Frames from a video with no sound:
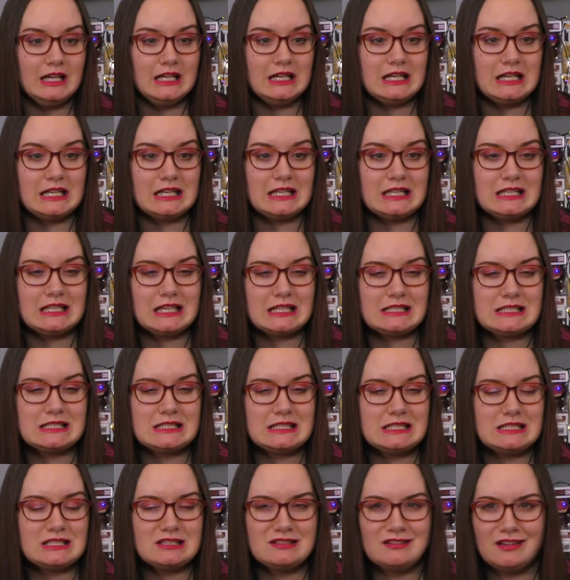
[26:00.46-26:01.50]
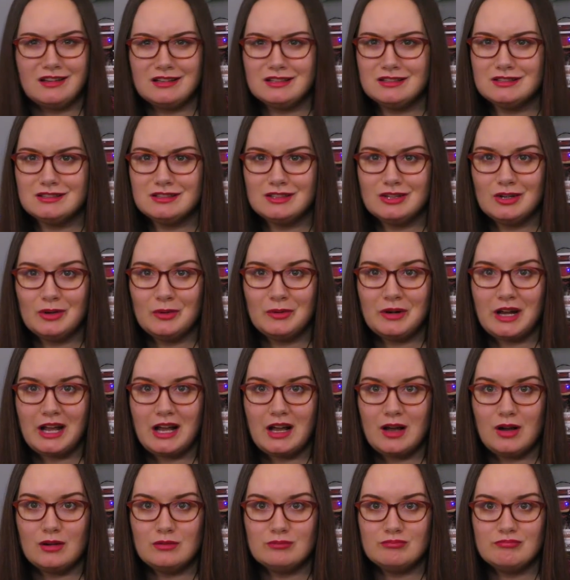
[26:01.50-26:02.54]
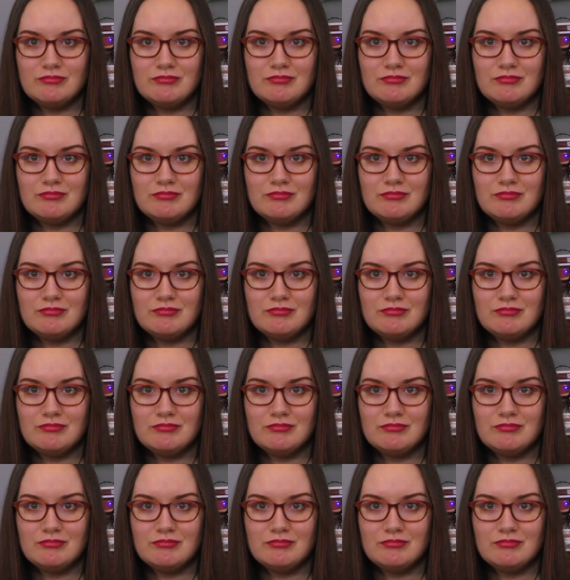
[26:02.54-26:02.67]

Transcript: I guess it's good to go now.